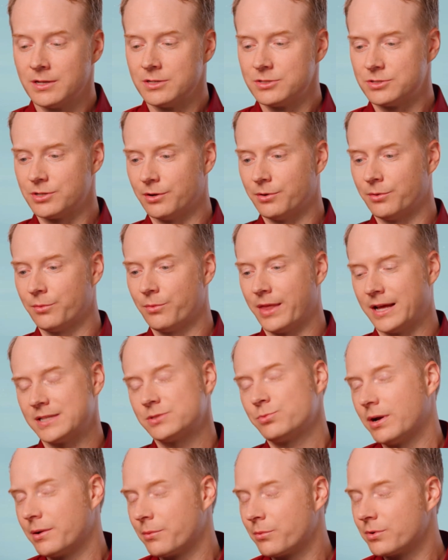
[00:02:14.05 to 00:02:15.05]
So
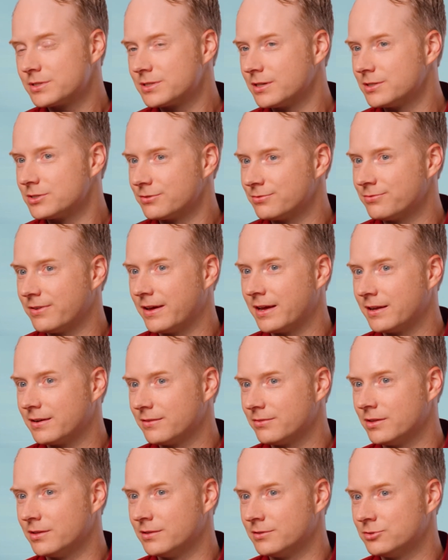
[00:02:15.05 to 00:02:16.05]
that's why we're such a fan
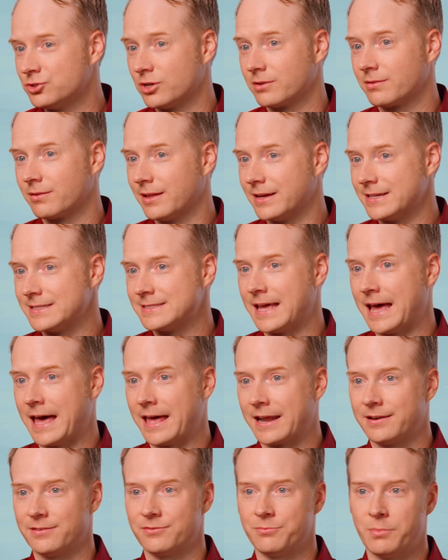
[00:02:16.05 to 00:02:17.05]
of the generalized
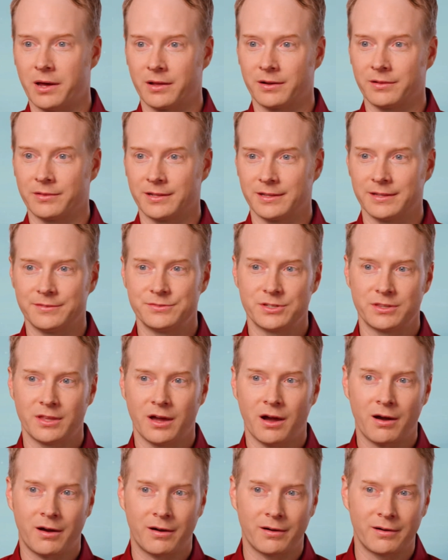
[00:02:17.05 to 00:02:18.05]
additive model that lives at
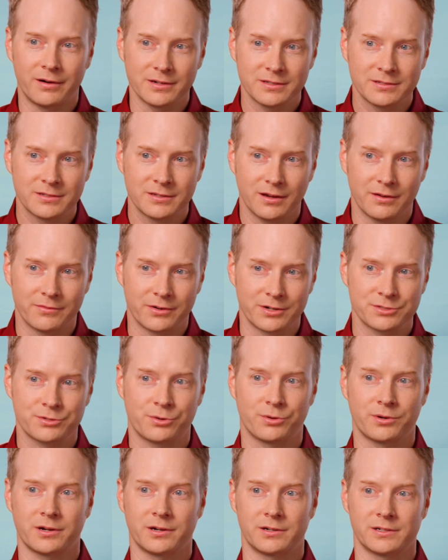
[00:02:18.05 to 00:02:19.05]
the heart of our
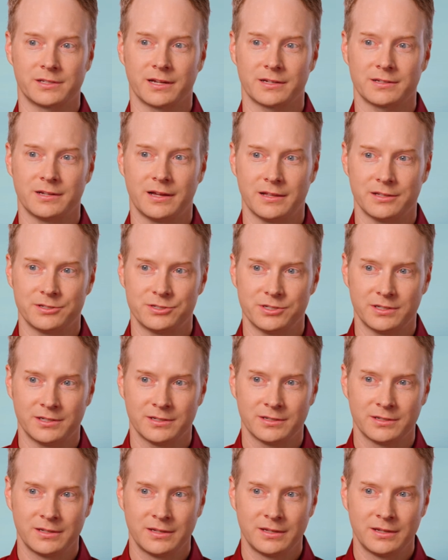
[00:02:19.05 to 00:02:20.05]
scorecard
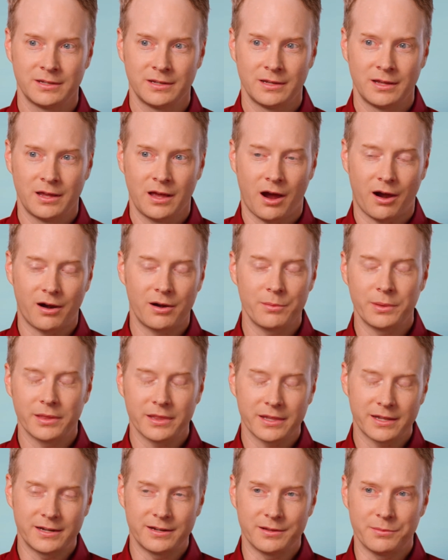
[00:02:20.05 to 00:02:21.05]
technology. Our
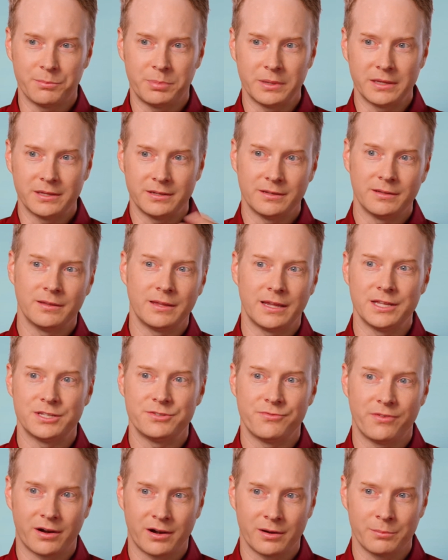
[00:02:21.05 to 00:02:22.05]
ability to bin
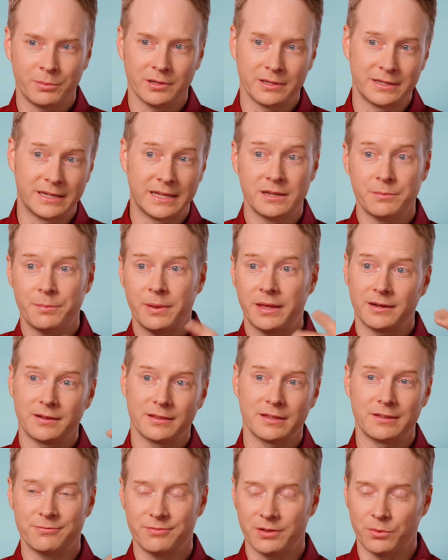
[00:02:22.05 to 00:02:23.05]
each variable and
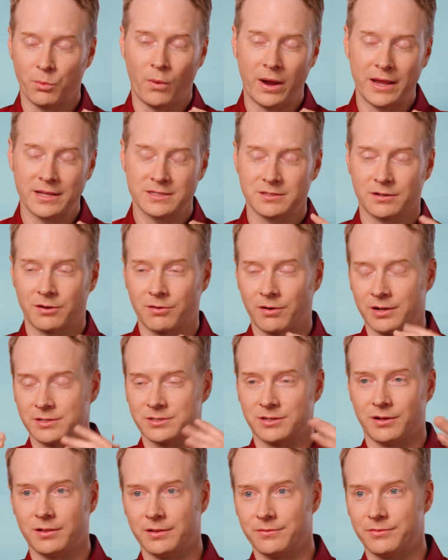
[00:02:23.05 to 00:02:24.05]
independently fit weights
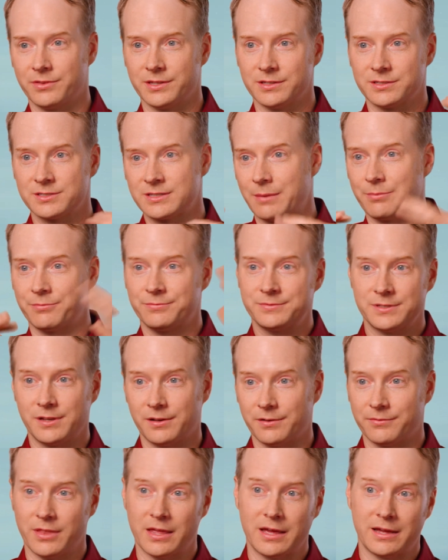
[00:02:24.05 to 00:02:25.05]
across all of the steps
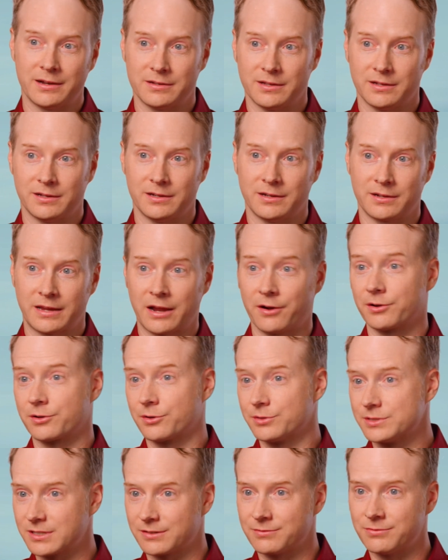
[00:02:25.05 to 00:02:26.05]
of that
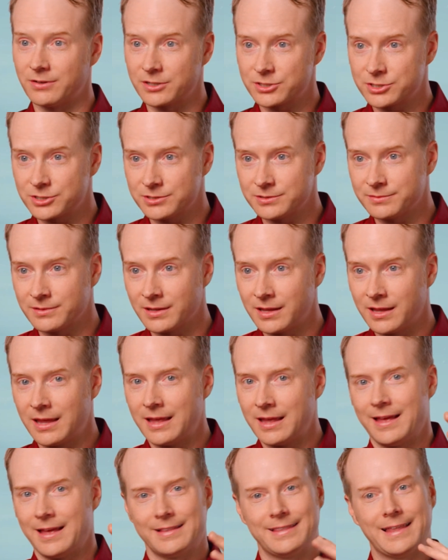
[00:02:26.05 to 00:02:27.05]
characteristic function
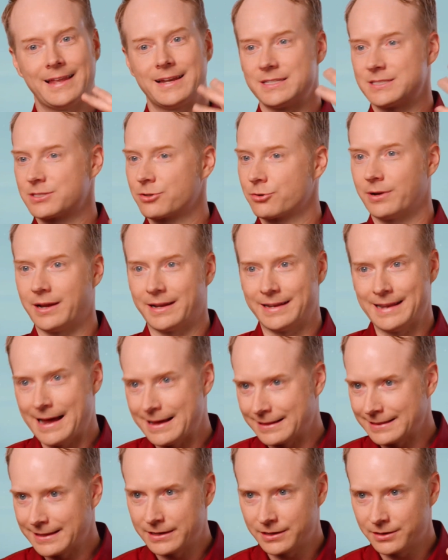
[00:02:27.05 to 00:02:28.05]
let us create
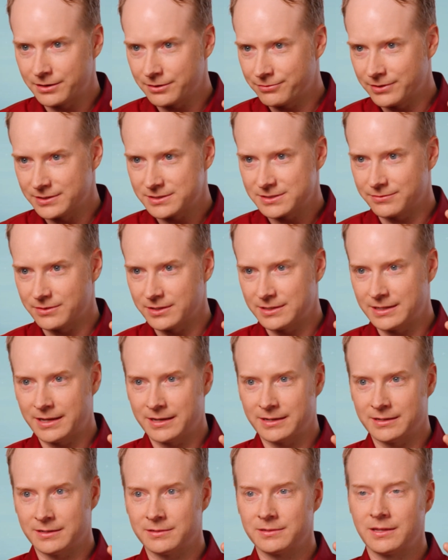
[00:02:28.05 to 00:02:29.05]
nonlinear fits of the
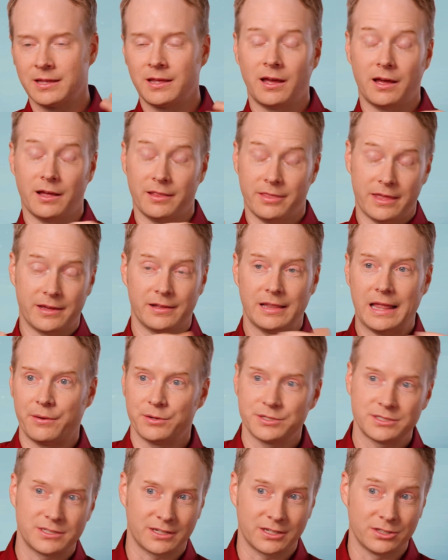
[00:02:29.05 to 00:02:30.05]
data. They allow
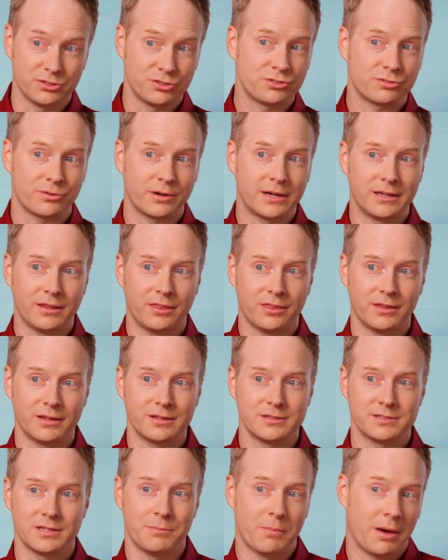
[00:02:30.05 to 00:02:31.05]
us to constrain
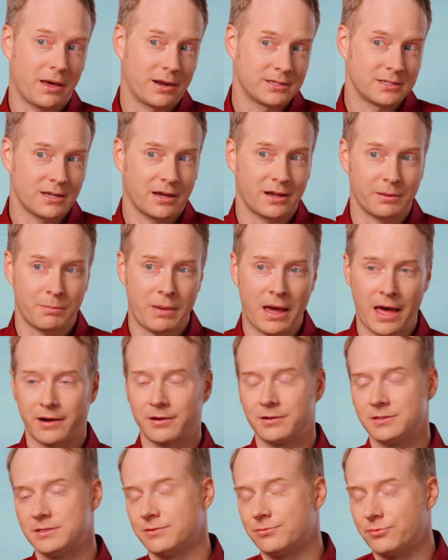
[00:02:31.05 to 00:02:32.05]
things in monotonic
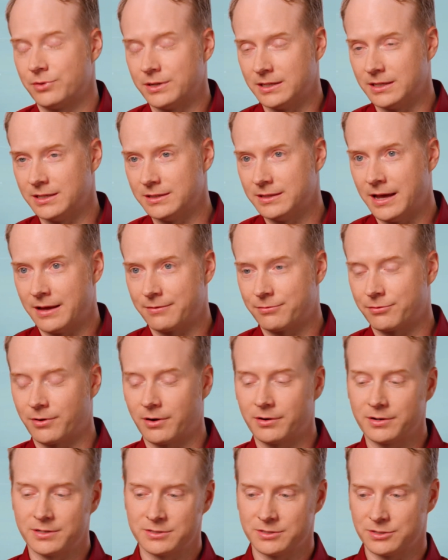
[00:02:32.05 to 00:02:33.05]
patterns if we need that
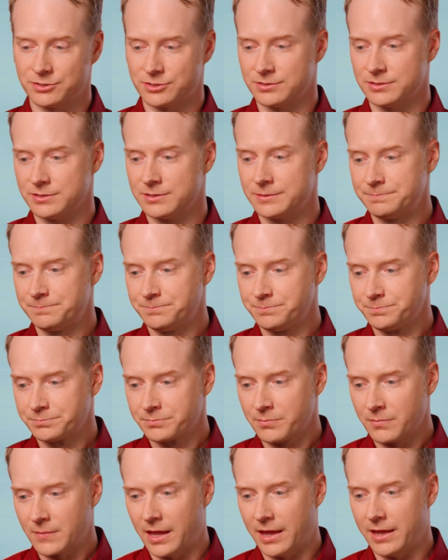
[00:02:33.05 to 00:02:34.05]
for our decisions.
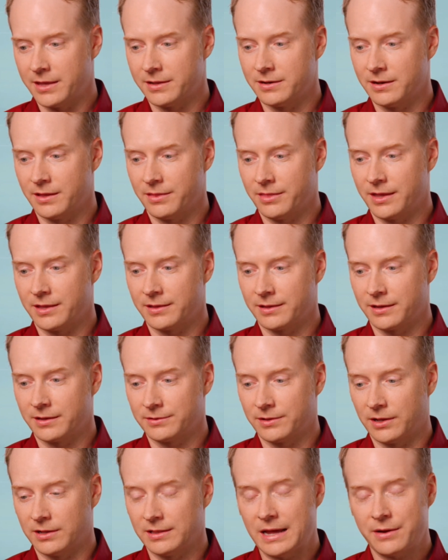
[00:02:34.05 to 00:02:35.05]
And they
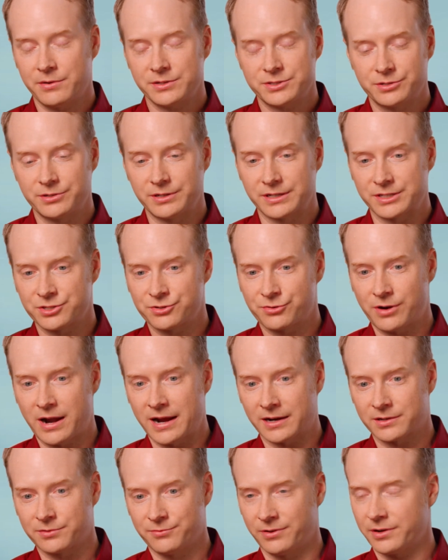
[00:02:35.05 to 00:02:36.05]
allow us to
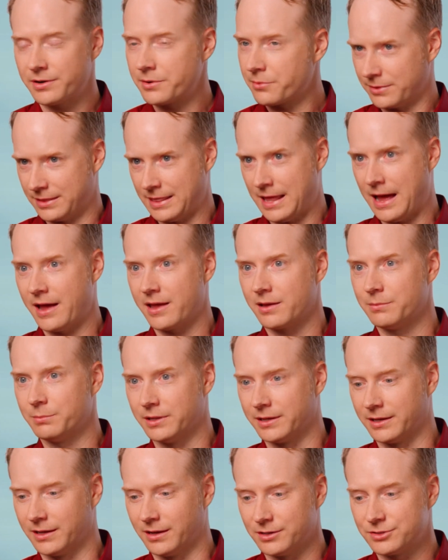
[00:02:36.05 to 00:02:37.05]
extract very
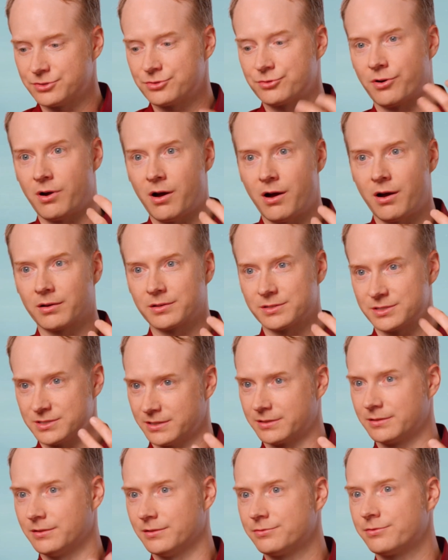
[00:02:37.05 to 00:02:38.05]
reliably a strong
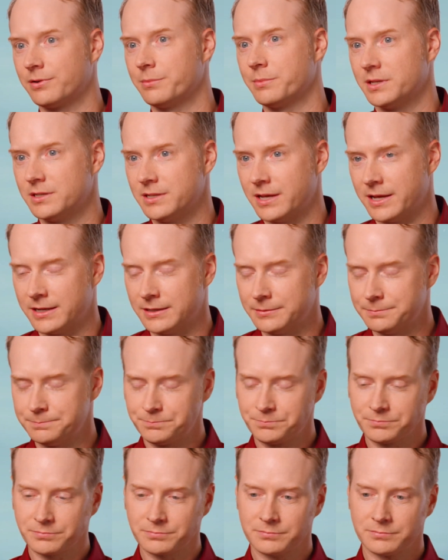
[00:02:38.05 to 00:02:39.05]
signal from the data
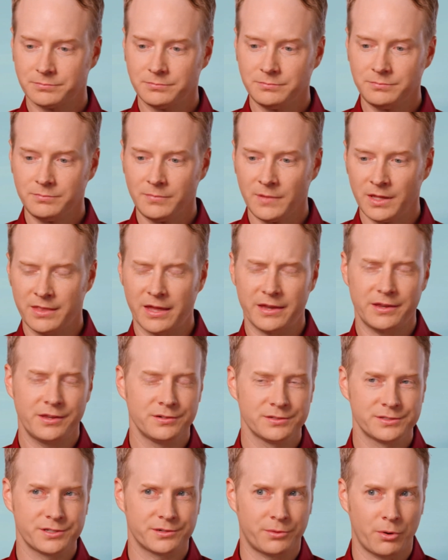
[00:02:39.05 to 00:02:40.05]
that
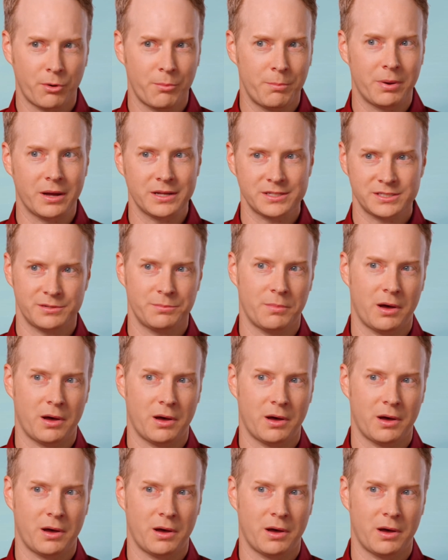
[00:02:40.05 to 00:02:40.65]
yields a robust